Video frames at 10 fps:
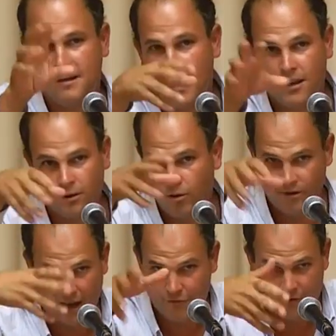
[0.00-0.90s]
guy
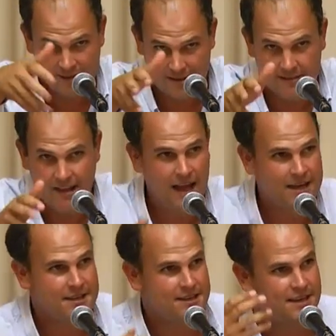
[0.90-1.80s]
alone after his son
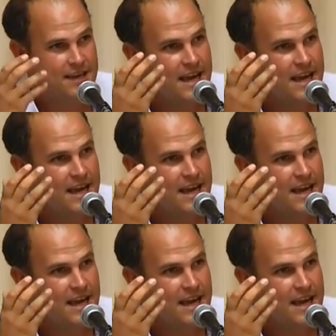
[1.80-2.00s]
dies.